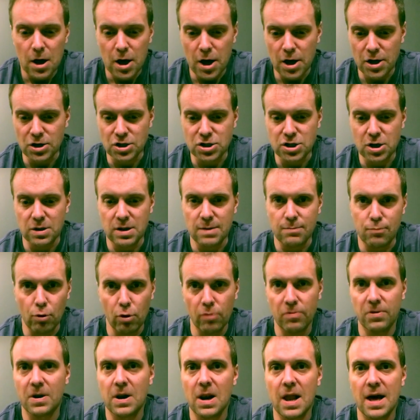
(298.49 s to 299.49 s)
And so they
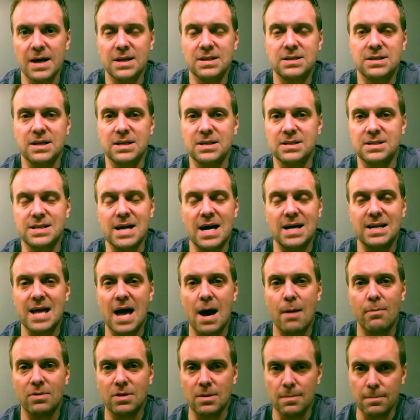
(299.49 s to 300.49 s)
brought the client in, sat
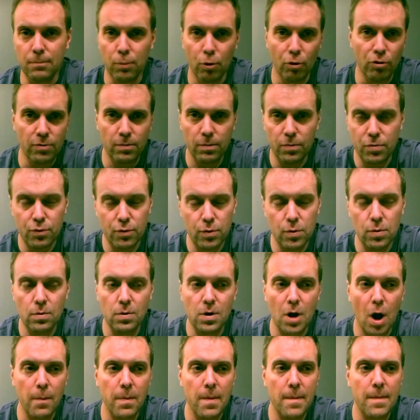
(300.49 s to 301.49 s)
down with them, put them through
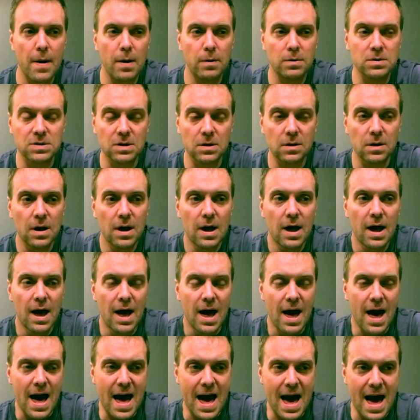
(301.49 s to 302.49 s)
GoProposal,
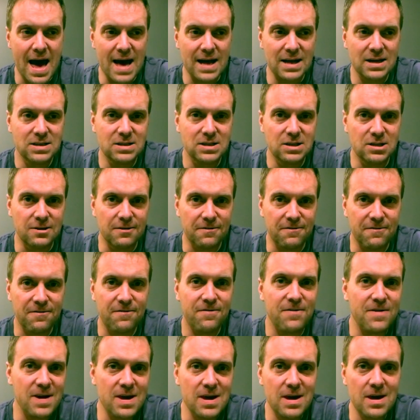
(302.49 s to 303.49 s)
and the
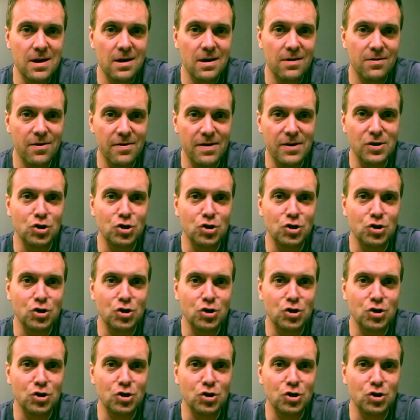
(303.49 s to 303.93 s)
fee that they